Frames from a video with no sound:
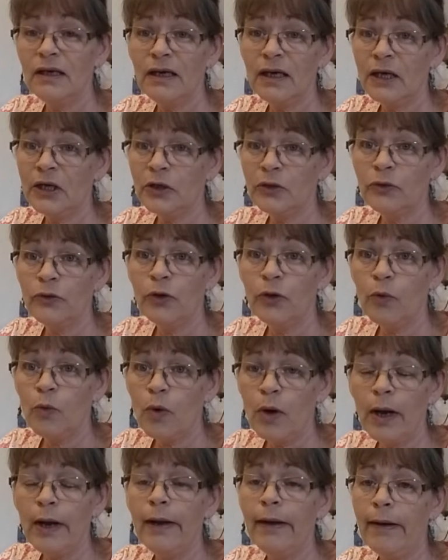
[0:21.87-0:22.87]
I don't know
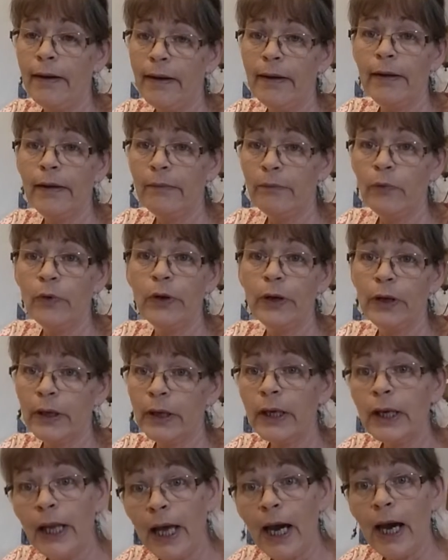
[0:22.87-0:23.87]
why I am one of
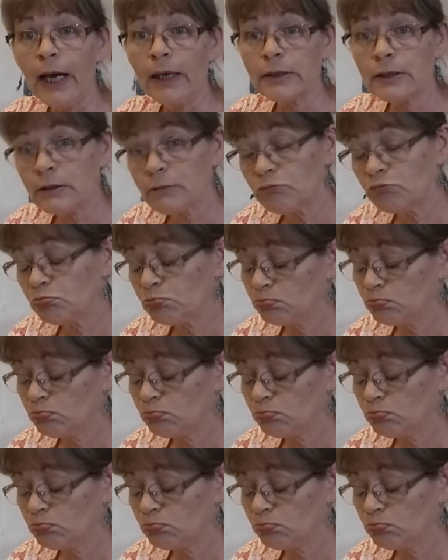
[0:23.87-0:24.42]
the last.